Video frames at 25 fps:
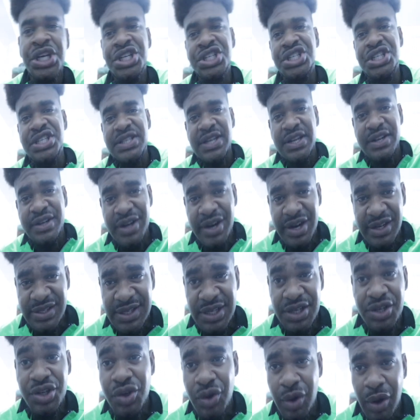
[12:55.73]
She's a
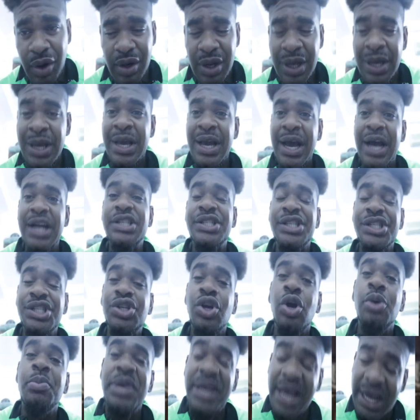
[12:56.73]
nurse in New York and she
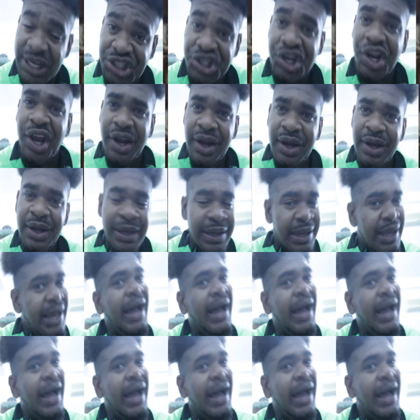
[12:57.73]
showed me a check.